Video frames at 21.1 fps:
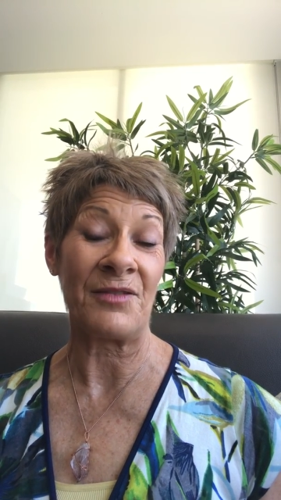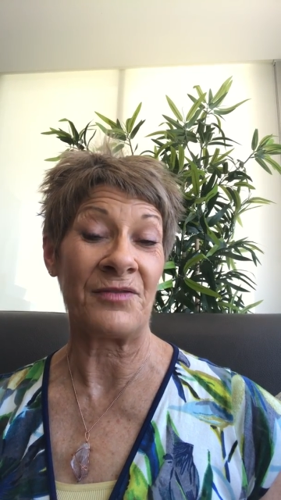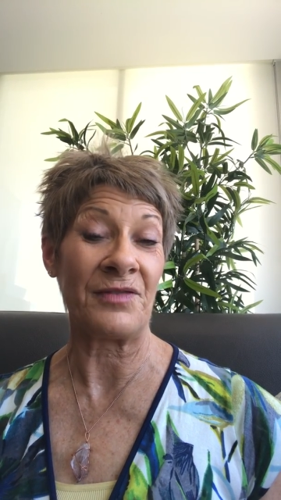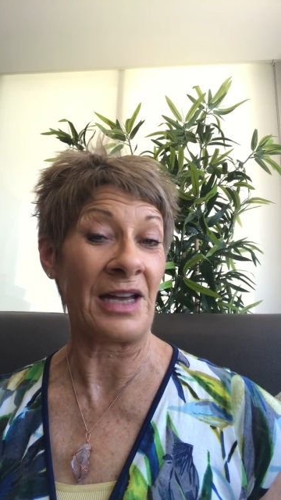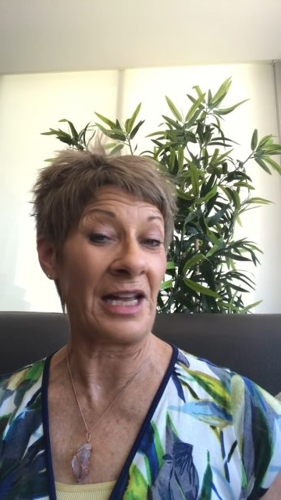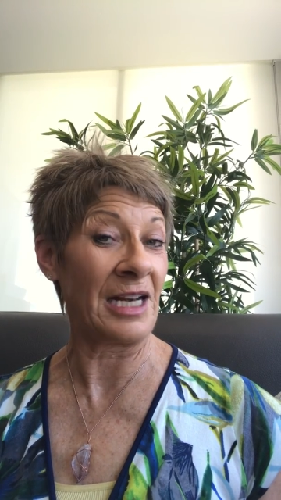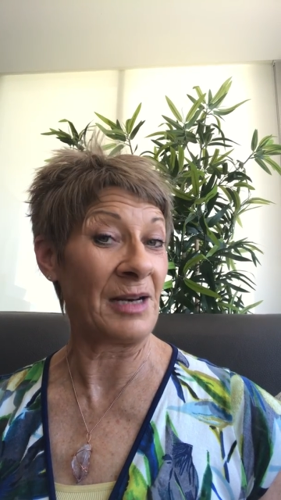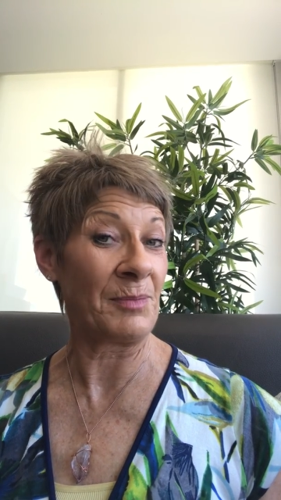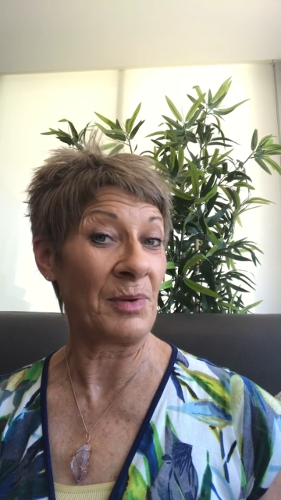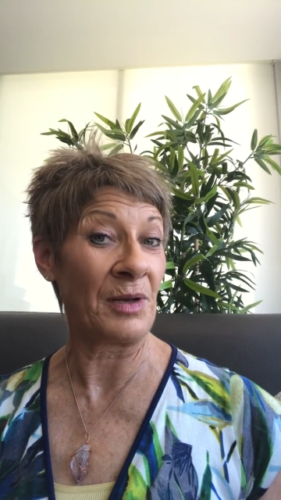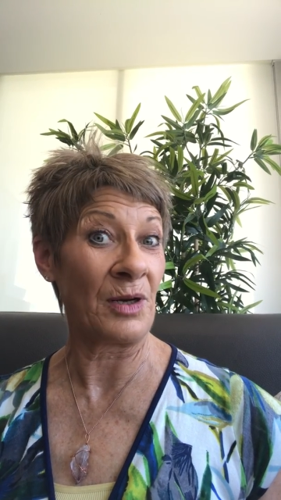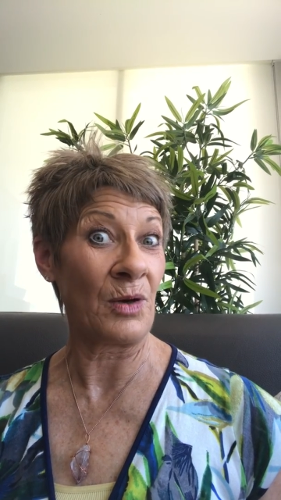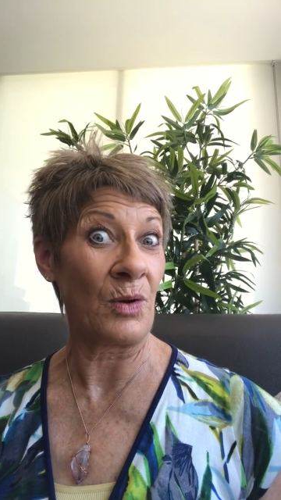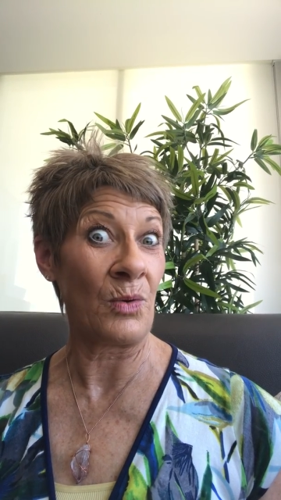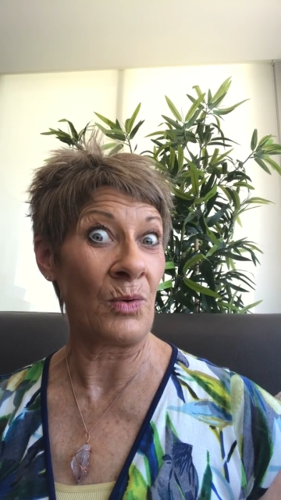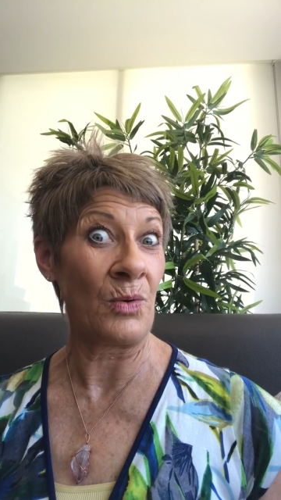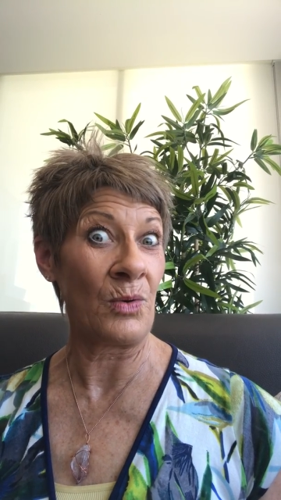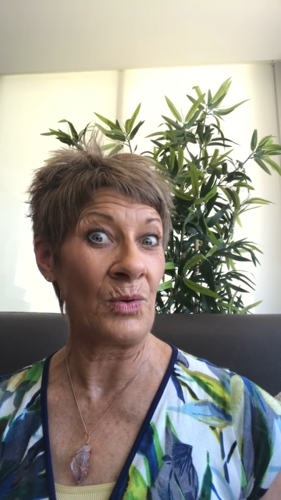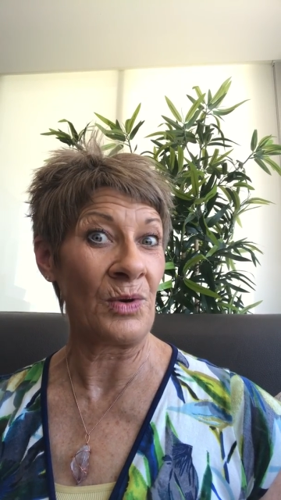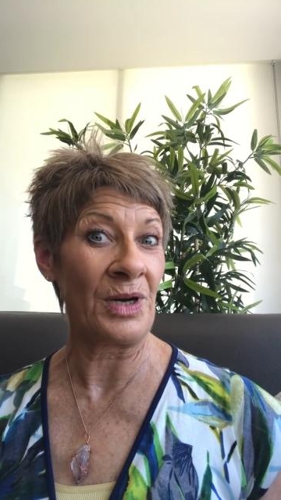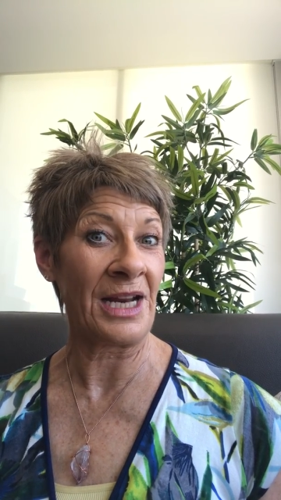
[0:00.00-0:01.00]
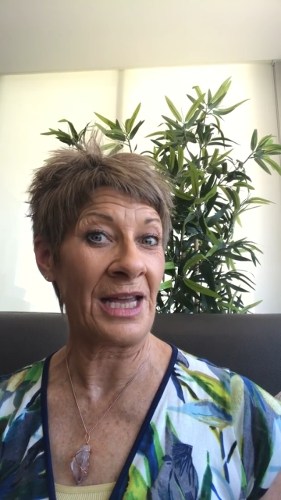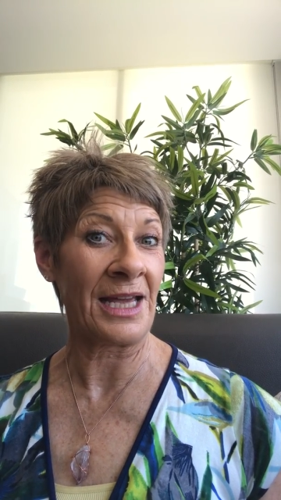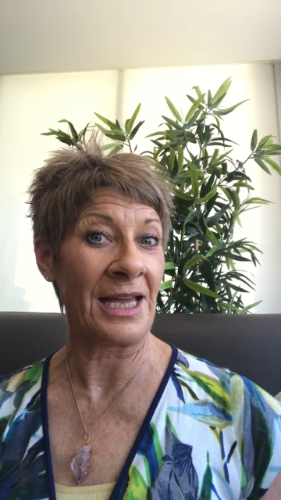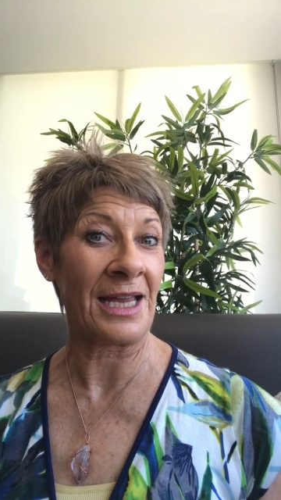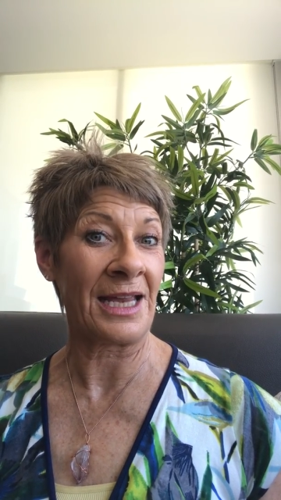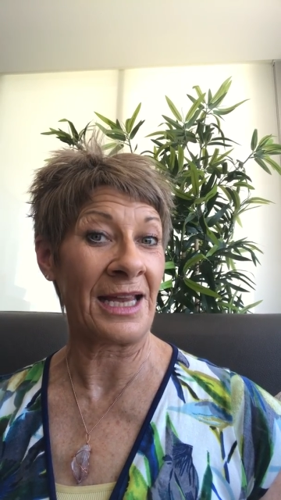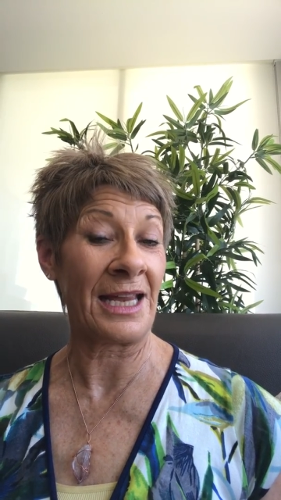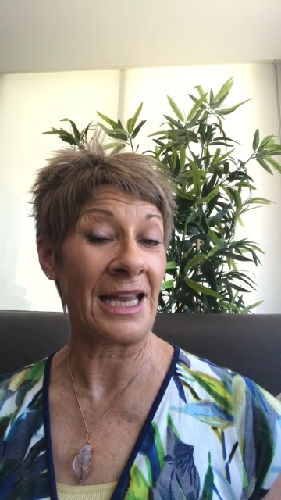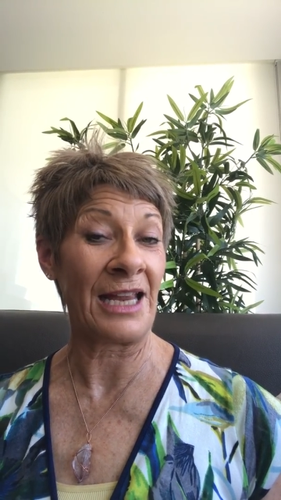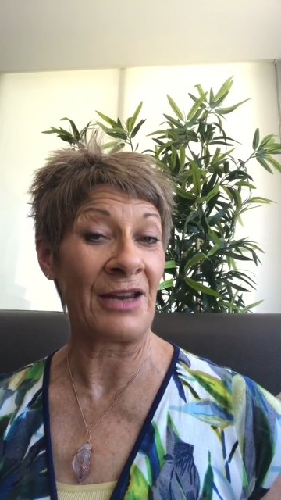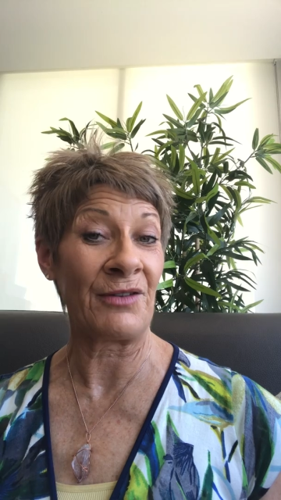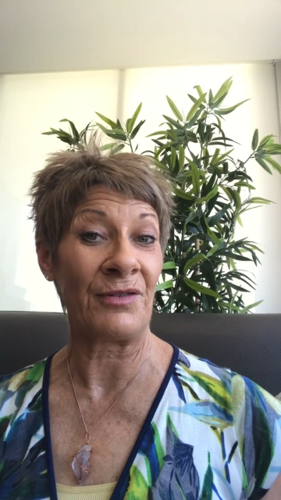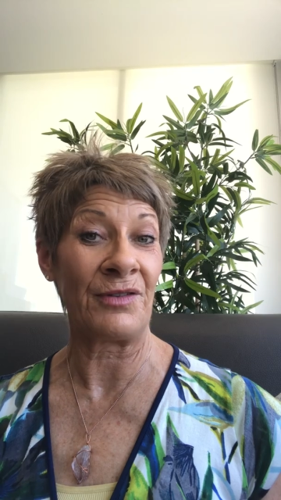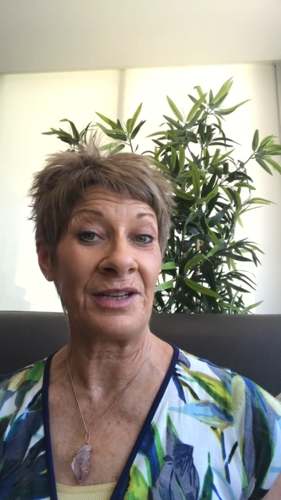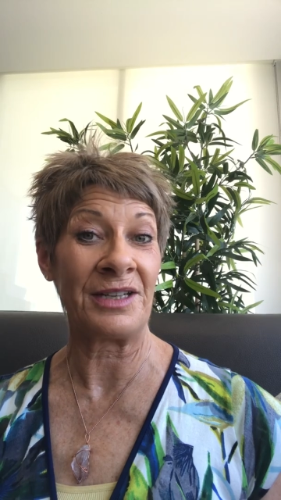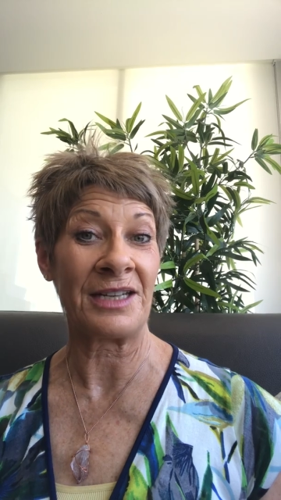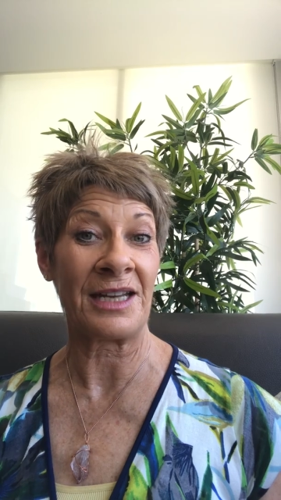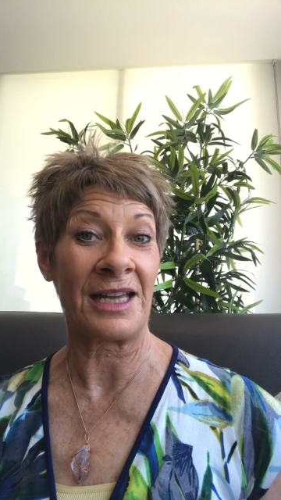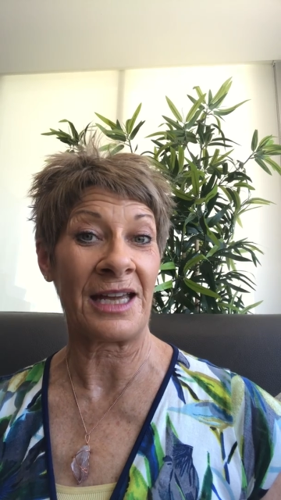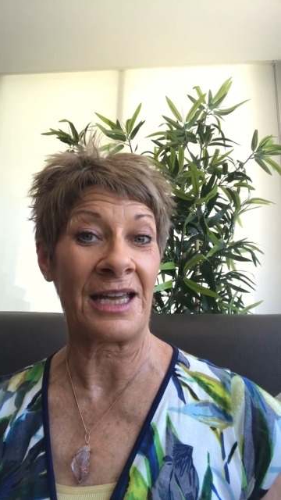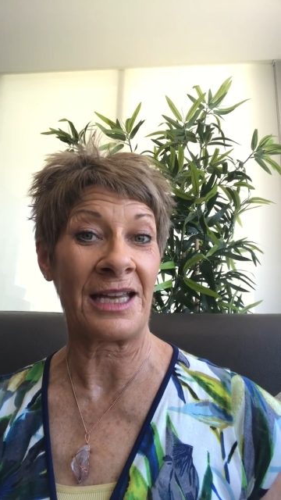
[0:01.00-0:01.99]
available all day,
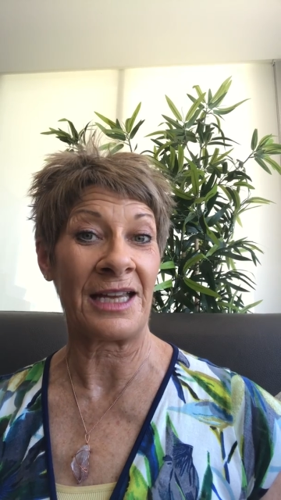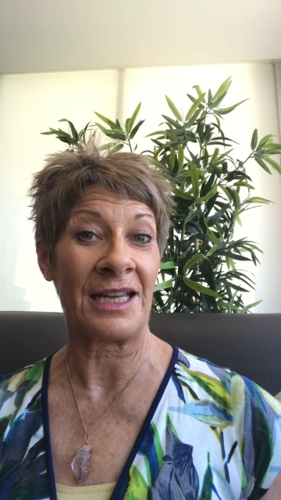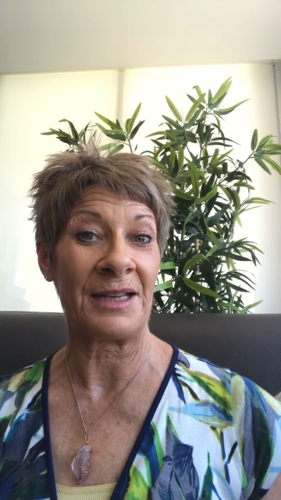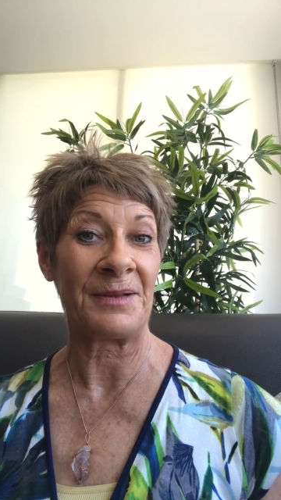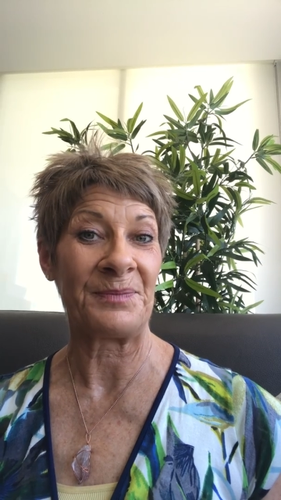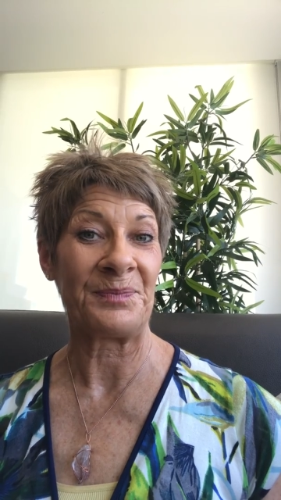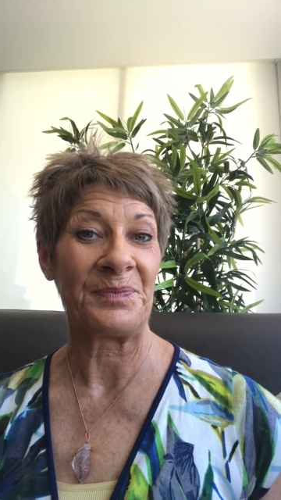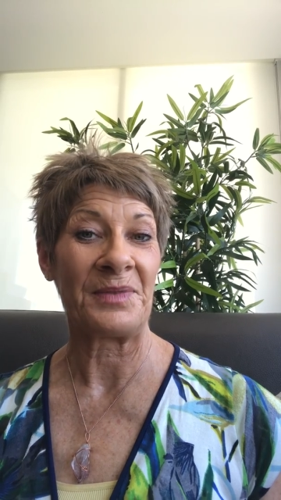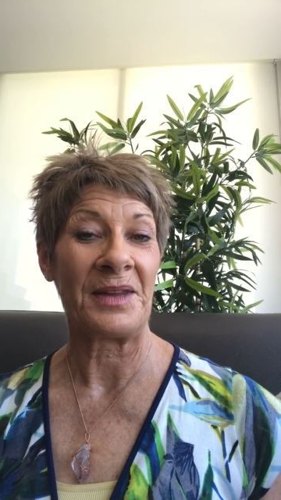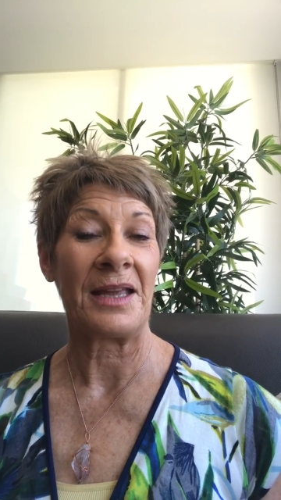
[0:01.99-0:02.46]
every day.